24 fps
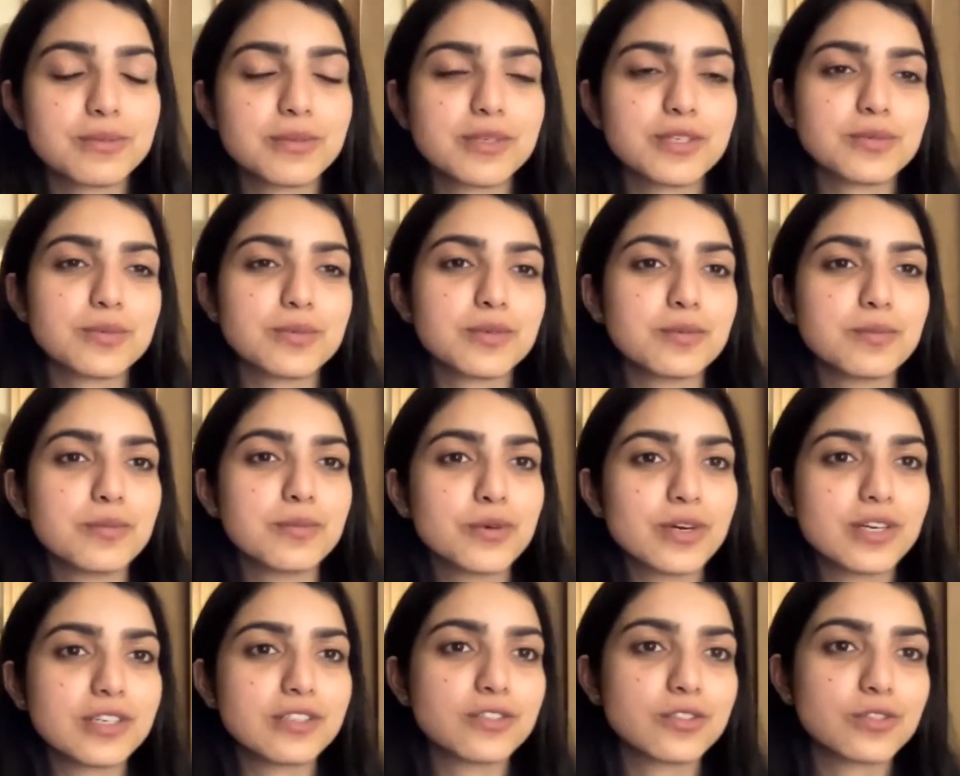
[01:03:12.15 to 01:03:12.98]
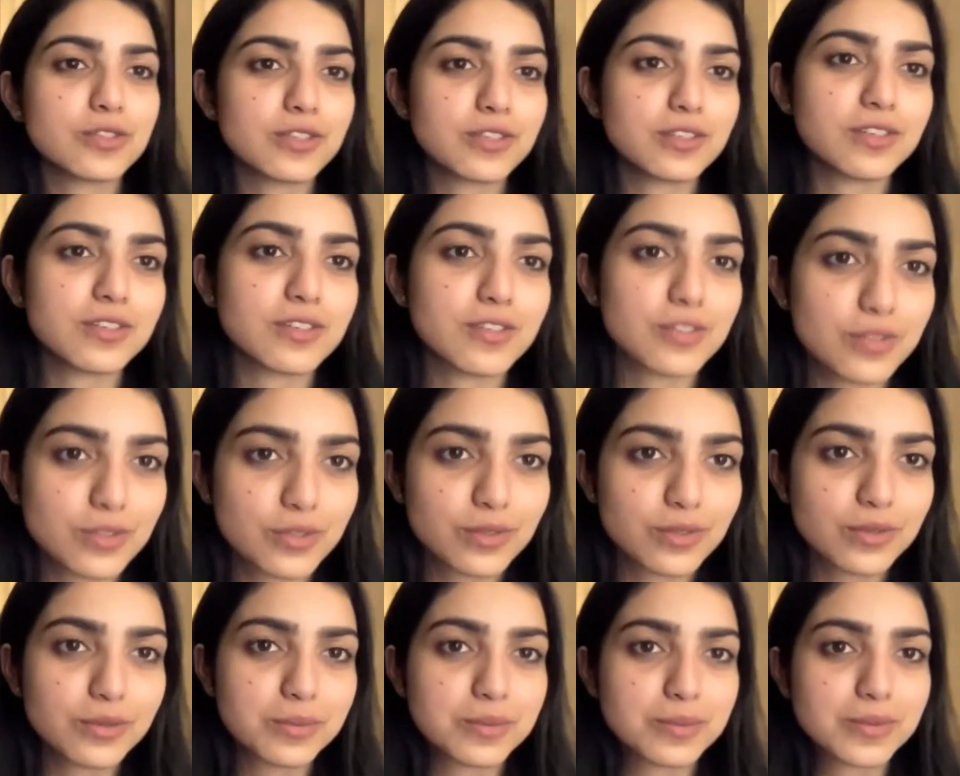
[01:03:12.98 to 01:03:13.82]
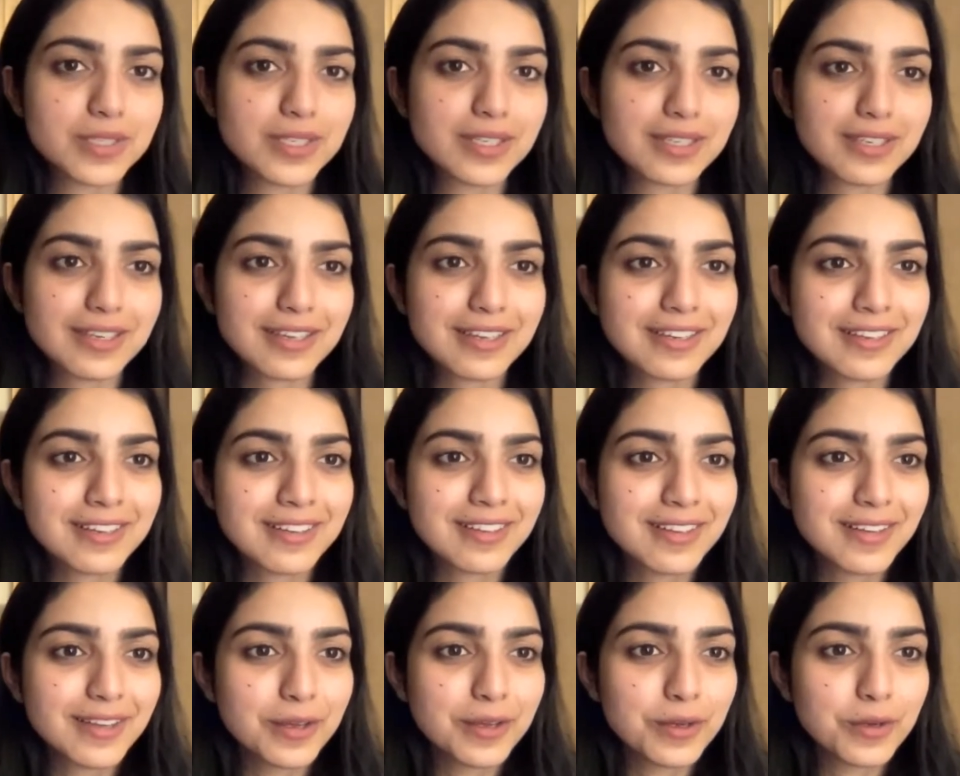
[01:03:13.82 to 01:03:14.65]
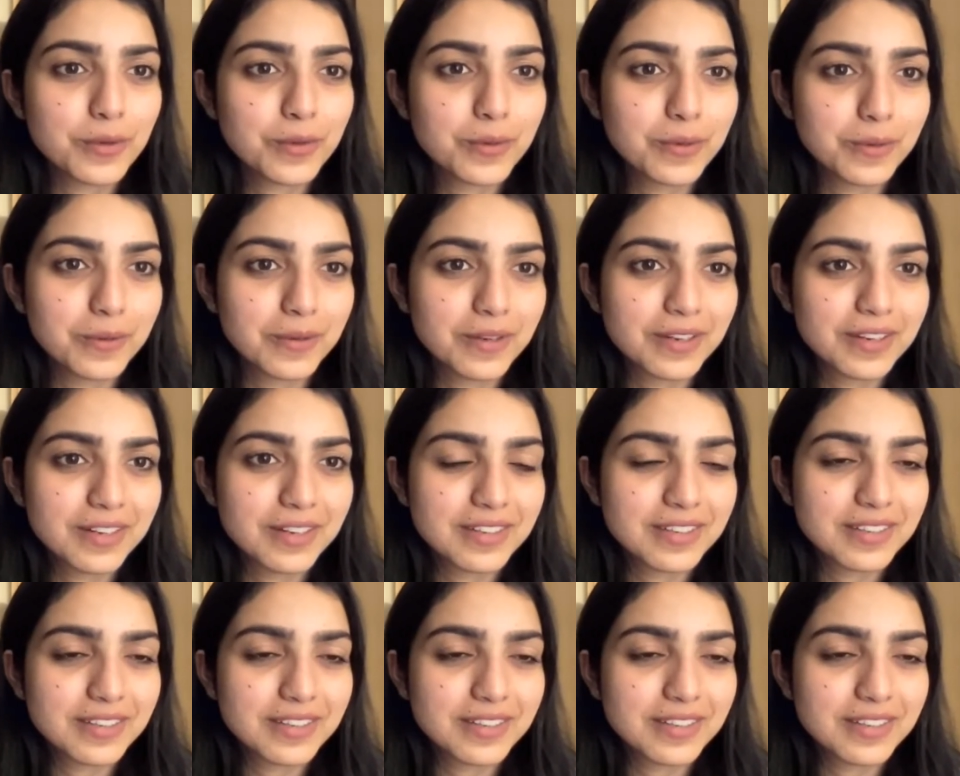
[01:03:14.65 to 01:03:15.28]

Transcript: place what a boa constrictor is. So, take care. Cool.